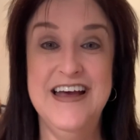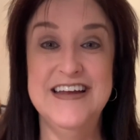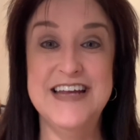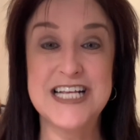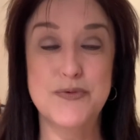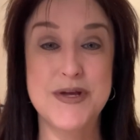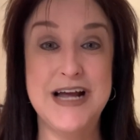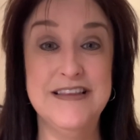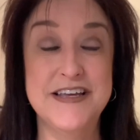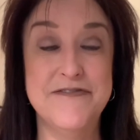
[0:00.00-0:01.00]
Next week,
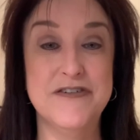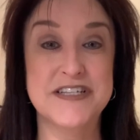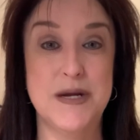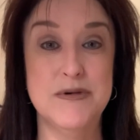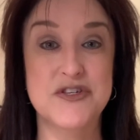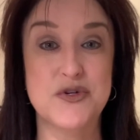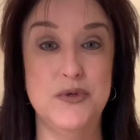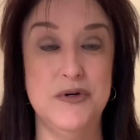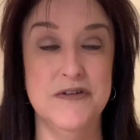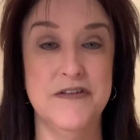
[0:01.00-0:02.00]
I leave for summer
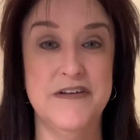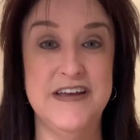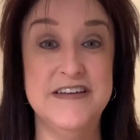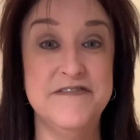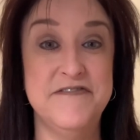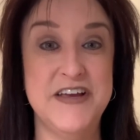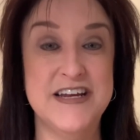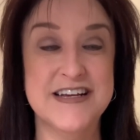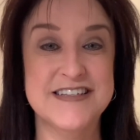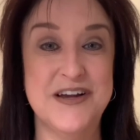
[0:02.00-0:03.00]
school in
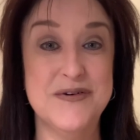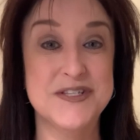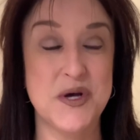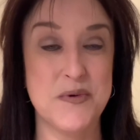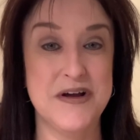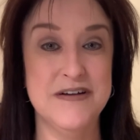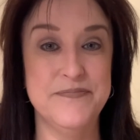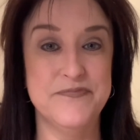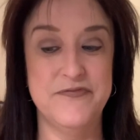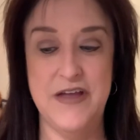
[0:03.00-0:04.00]
Phoenix, Arizona,
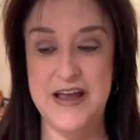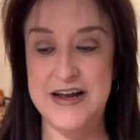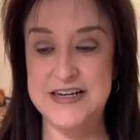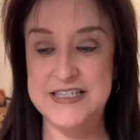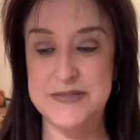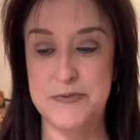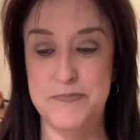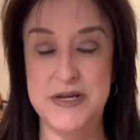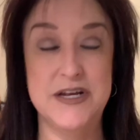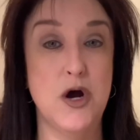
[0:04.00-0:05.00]
and it's
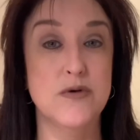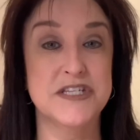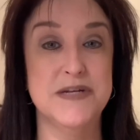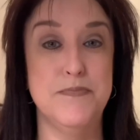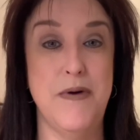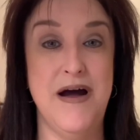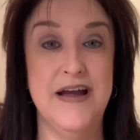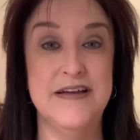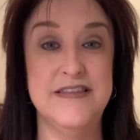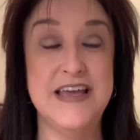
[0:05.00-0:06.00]
being hosted
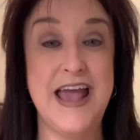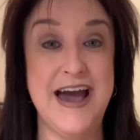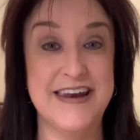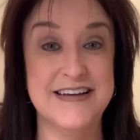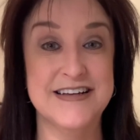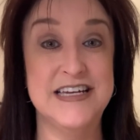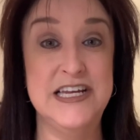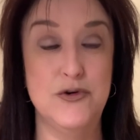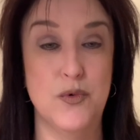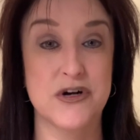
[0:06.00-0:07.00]
by The Attic
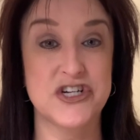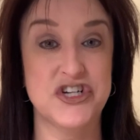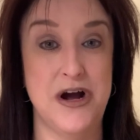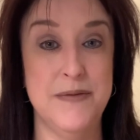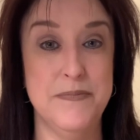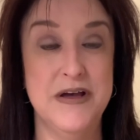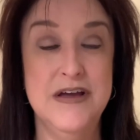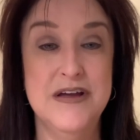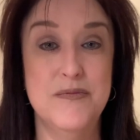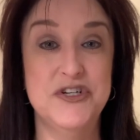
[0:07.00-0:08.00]
Needle Workshop
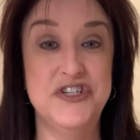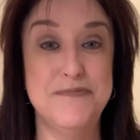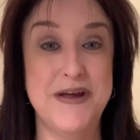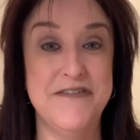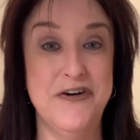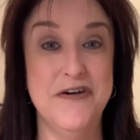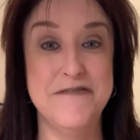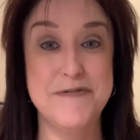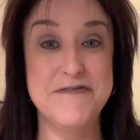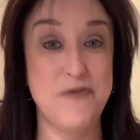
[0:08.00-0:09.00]
which you may have heard
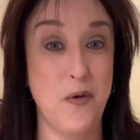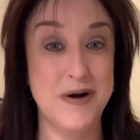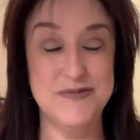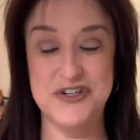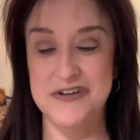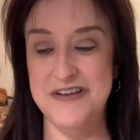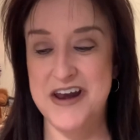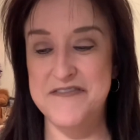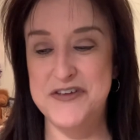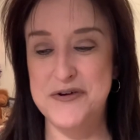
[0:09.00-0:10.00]
of before. I'm sure a lot
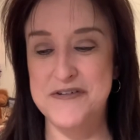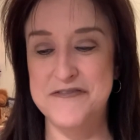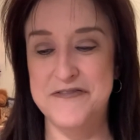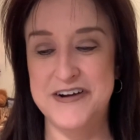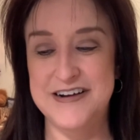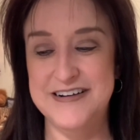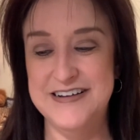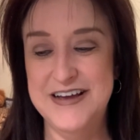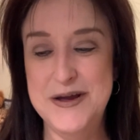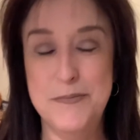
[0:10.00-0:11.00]
of you have uh,
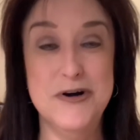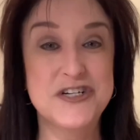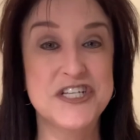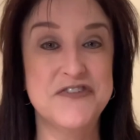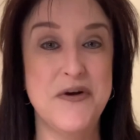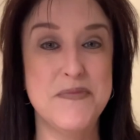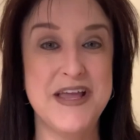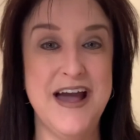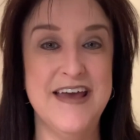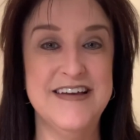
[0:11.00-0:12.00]
purchased from the
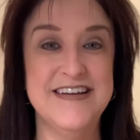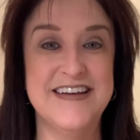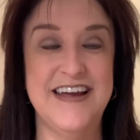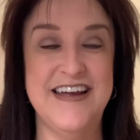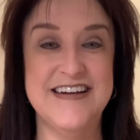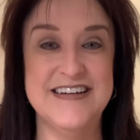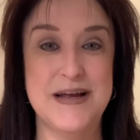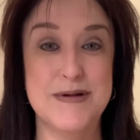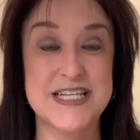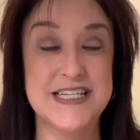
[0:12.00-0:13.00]
attic and
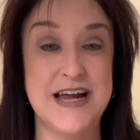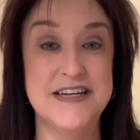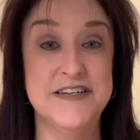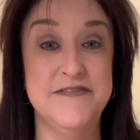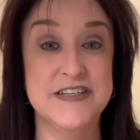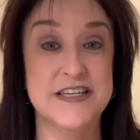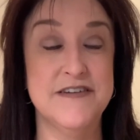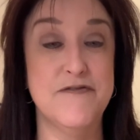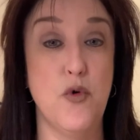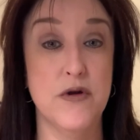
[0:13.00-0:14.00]
I'm excited to visit
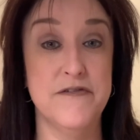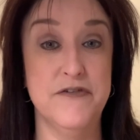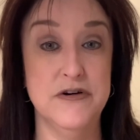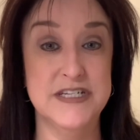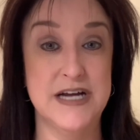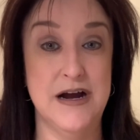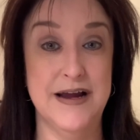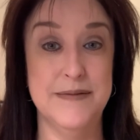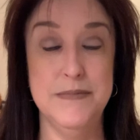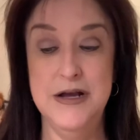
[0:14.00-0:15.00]
it for the first
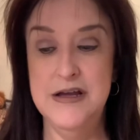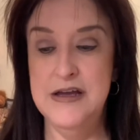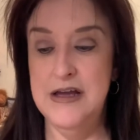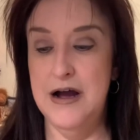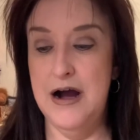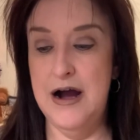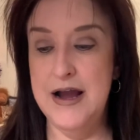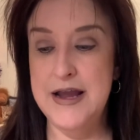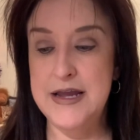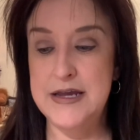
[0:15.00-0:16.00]
time.
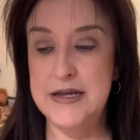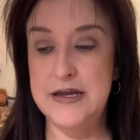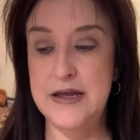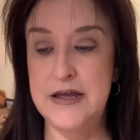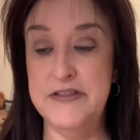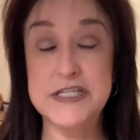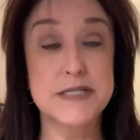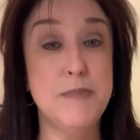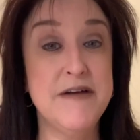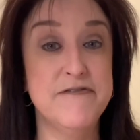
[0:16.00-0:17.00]
I this
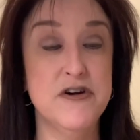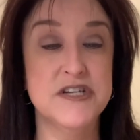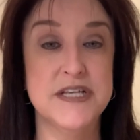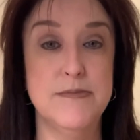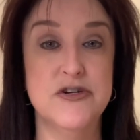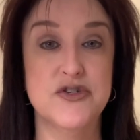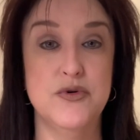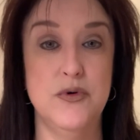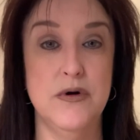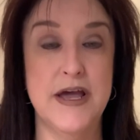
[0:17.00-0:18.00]
is my first summer
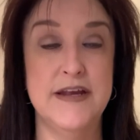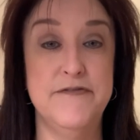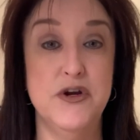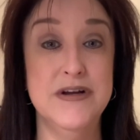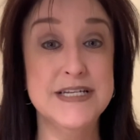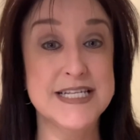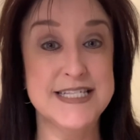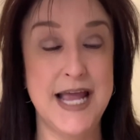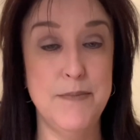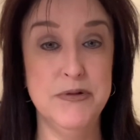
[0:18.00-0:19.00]
school. And if you're into
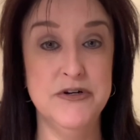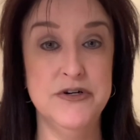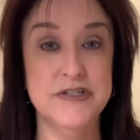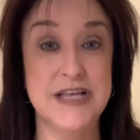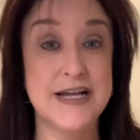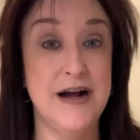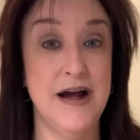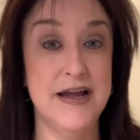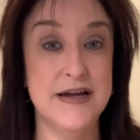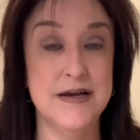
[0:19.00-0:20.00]
samplers like
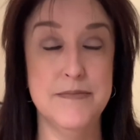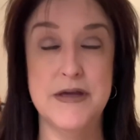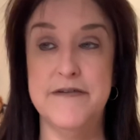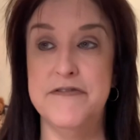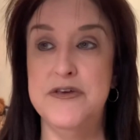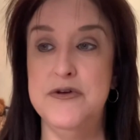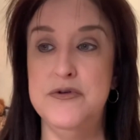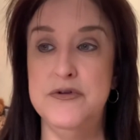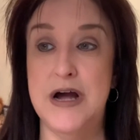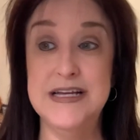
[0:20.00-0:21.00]
I am, if
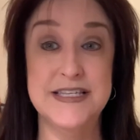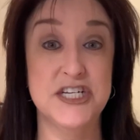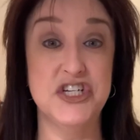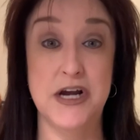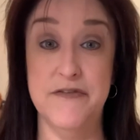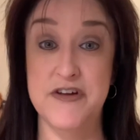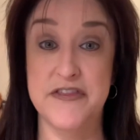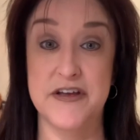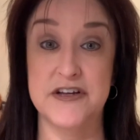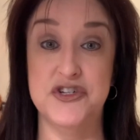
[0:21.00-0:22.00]
you, now I stitch
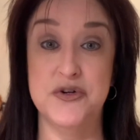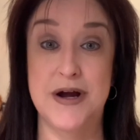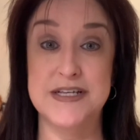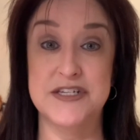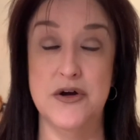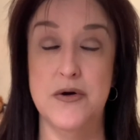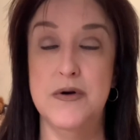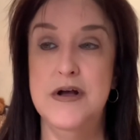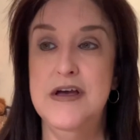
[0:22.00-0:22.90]
everything, as you guys know.